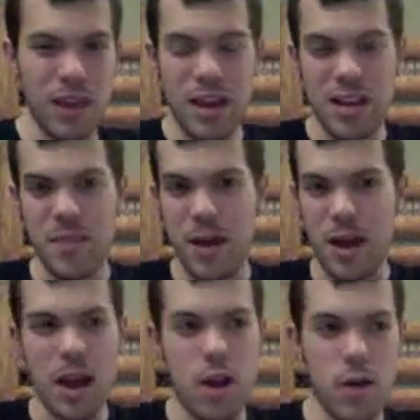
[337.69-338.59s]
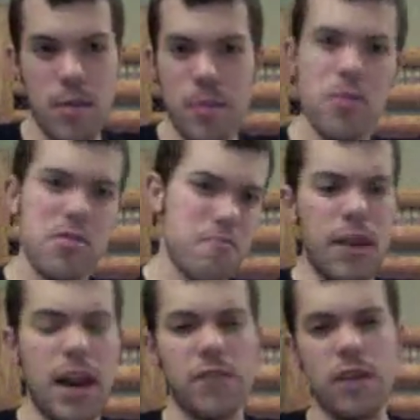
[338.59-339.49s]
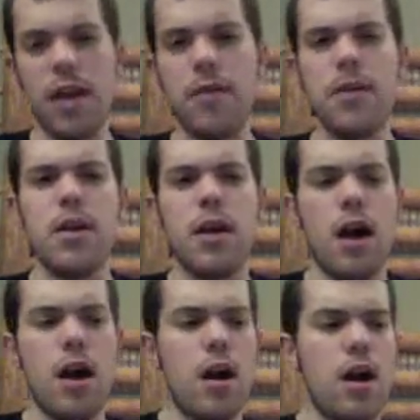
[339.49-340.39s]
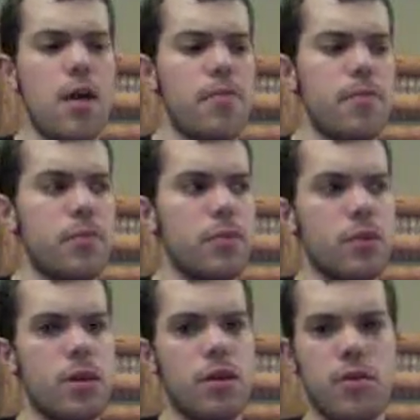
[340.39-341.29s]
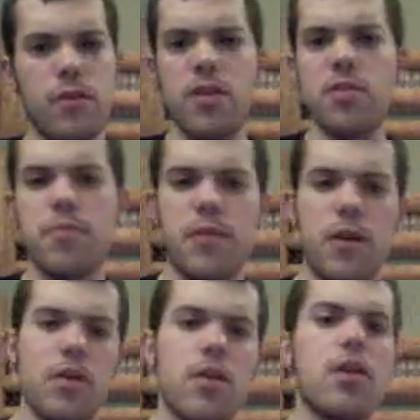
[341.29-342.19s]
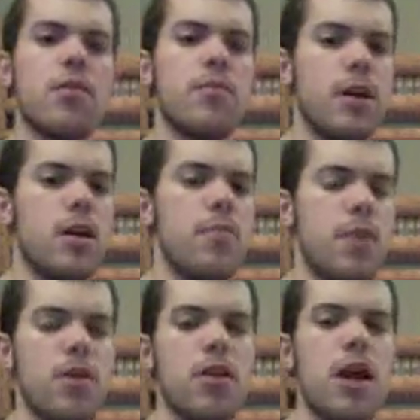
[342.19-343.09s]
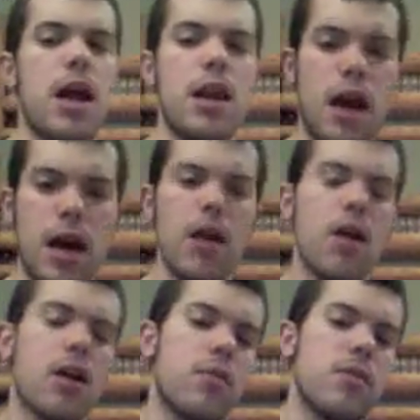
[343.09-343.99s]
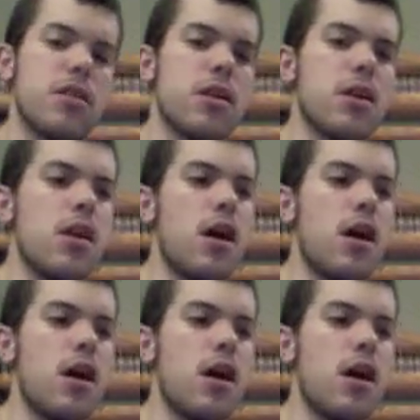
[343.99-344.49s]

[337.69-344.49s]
It's about IRA members. After that, the 3 of us, my father, my mother, and I, are going to be seeing.